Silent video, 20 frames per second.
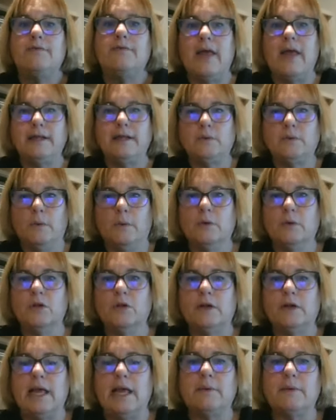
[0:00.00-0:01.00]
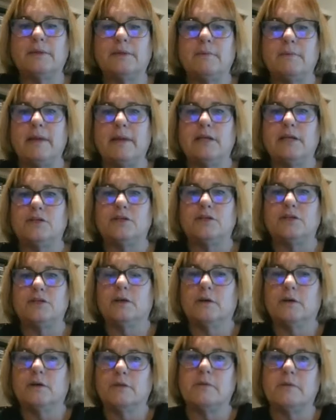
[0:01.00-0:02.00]
that's what we're looking at with the
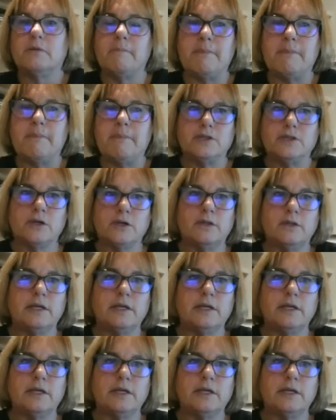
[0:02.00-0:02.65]
major